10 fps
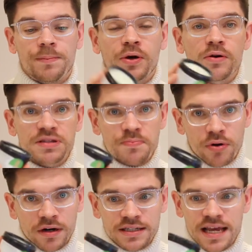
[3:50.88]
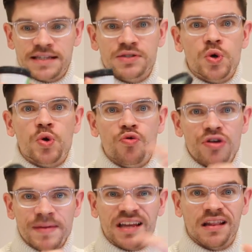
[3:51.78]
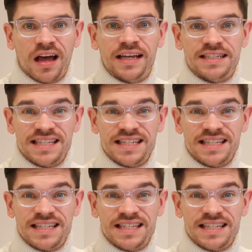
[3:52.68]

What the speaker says: Because the product is so creamy and light,